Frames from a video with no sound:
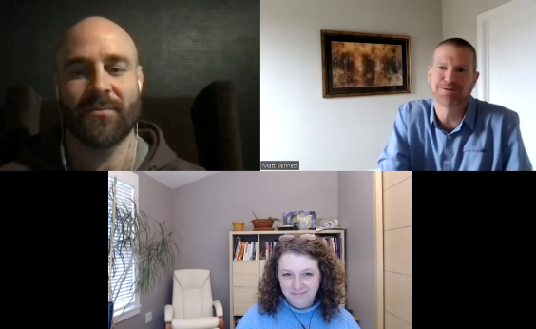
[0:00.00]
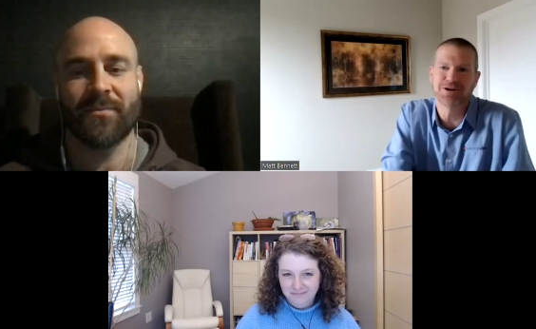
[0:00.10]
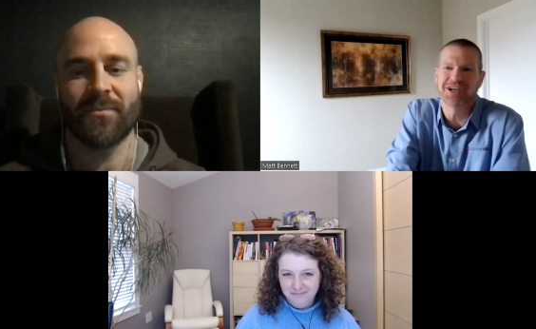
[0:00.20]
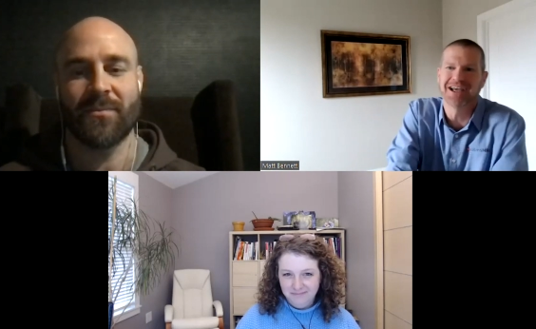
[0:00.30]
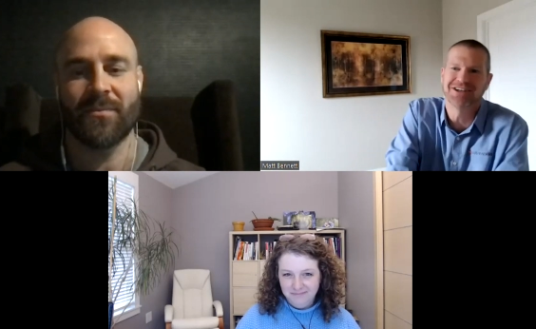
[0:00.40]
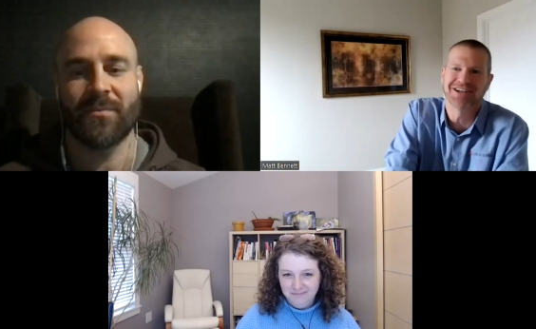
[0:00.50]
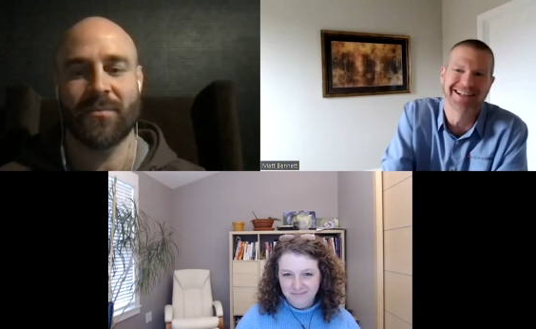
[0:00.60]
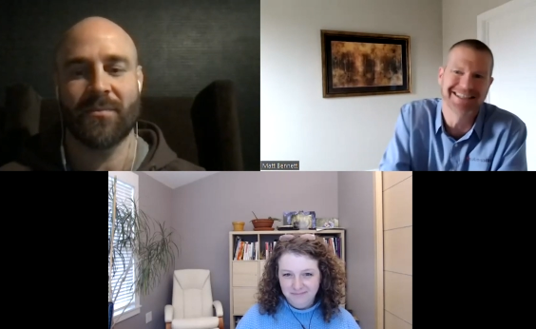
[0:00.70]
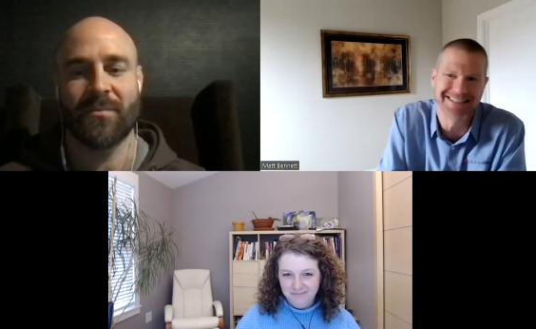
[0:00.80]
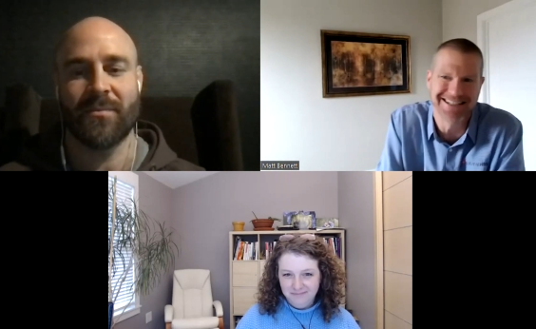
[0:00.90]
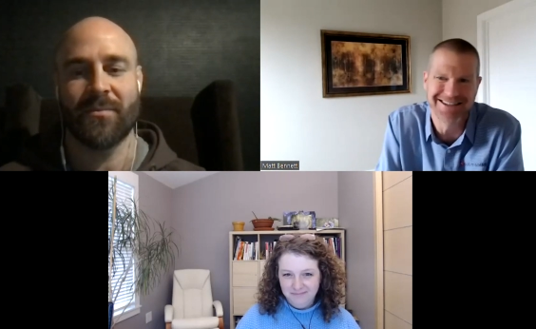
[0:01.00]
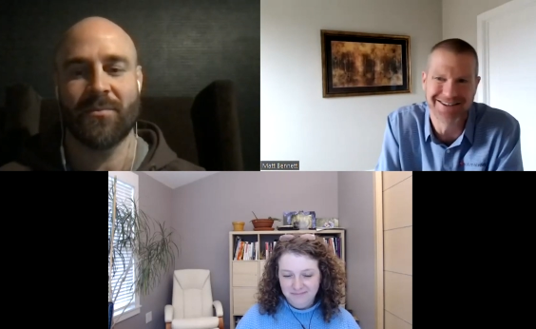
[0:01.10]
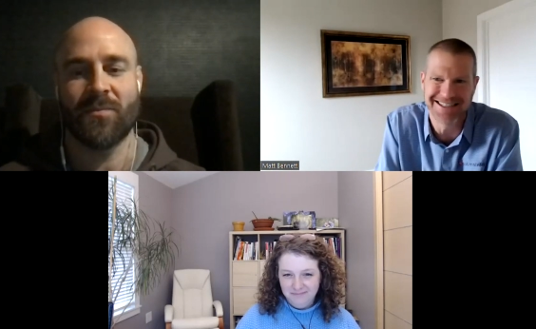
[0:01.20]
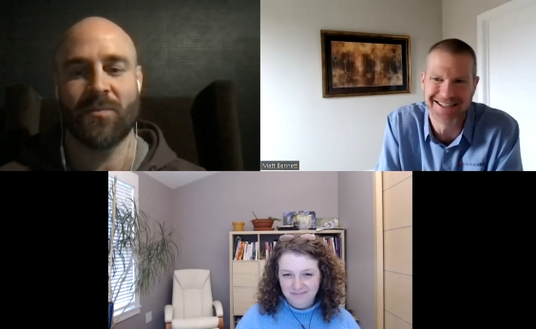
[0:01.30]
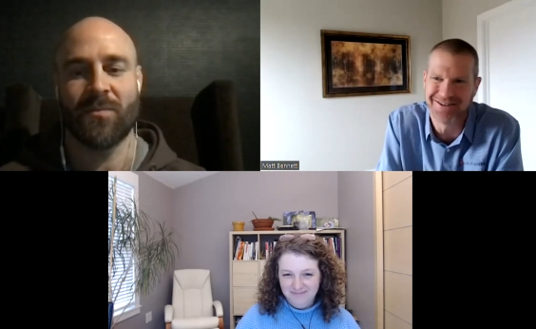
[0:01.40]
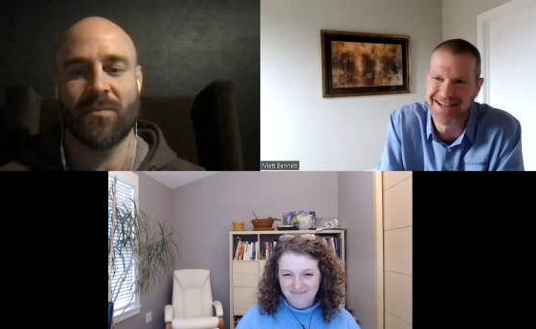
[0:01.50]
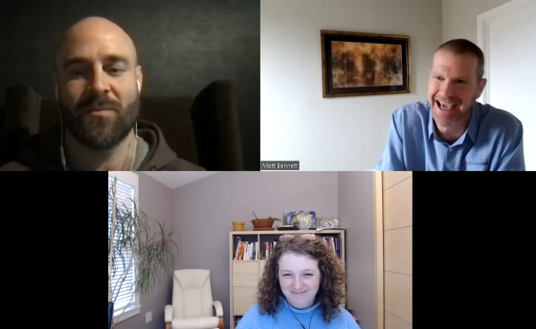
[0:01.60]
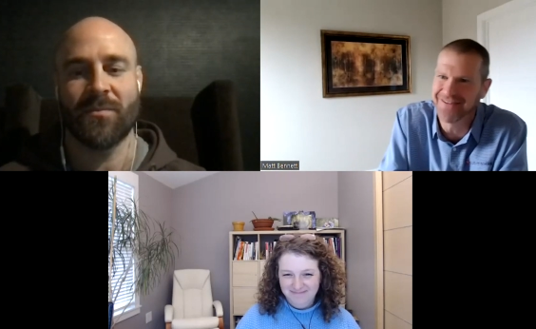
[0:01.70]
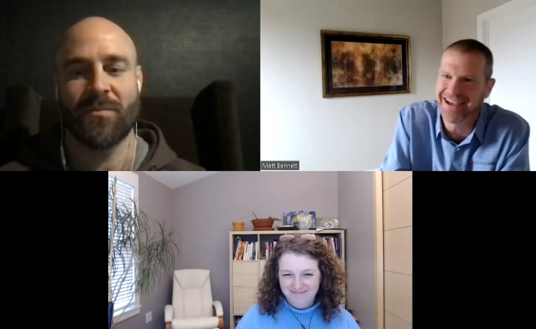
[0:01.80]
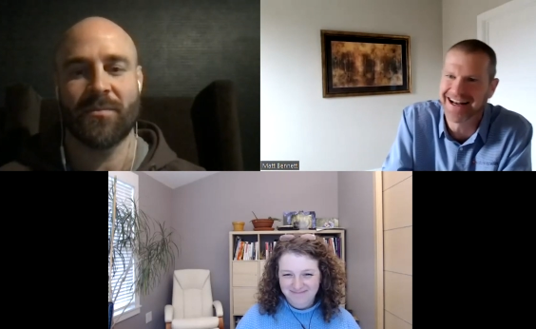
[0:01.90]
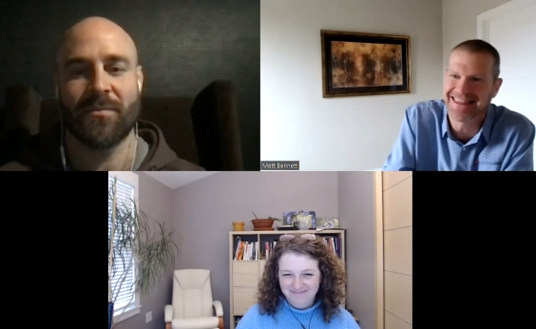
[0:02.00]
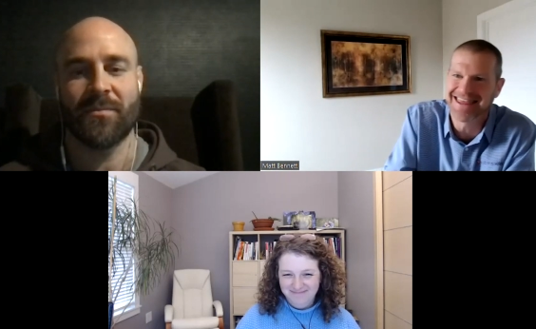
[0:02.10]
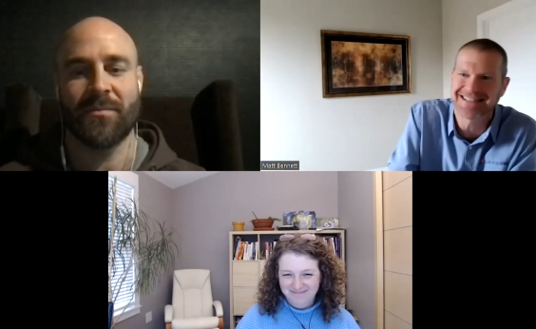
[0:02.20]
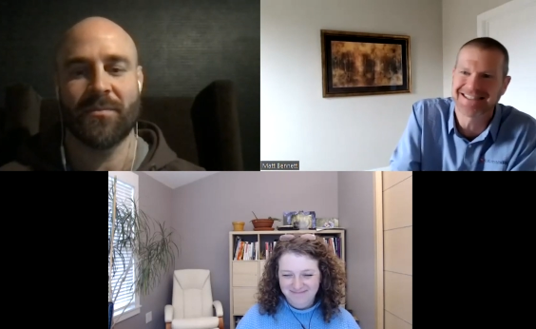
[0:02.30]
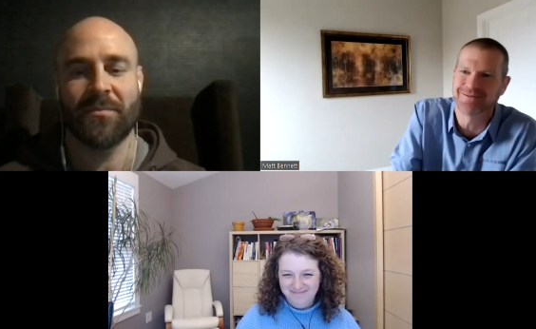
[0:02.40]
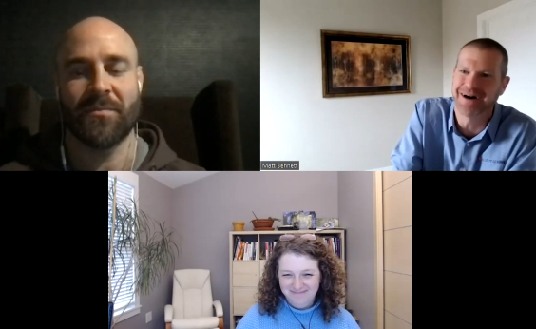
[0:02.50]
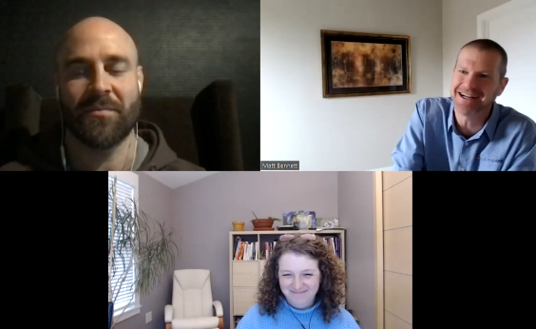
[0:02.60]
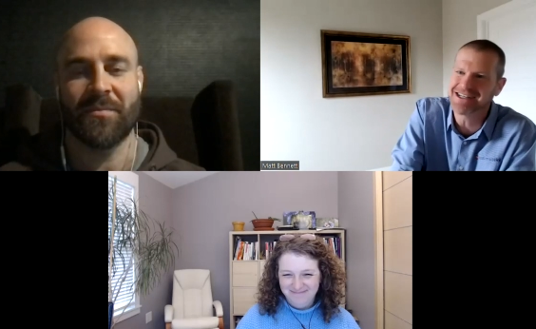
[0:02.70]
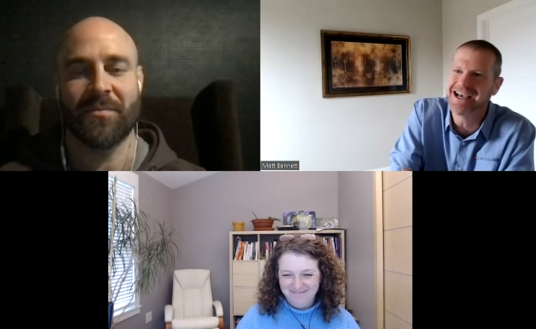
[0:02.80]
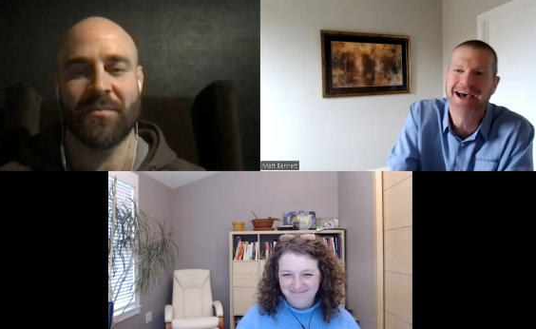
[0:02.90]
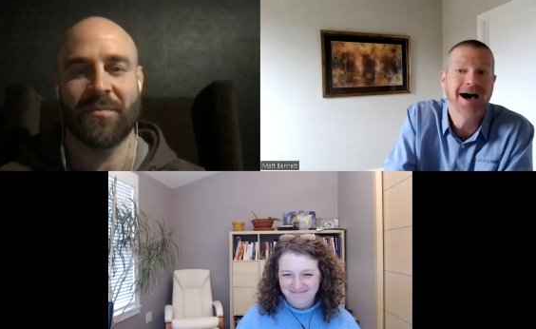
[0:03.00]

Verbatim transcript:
Speaker 1: we appreciate you listening to us. So Dave, Inna, thanks so much.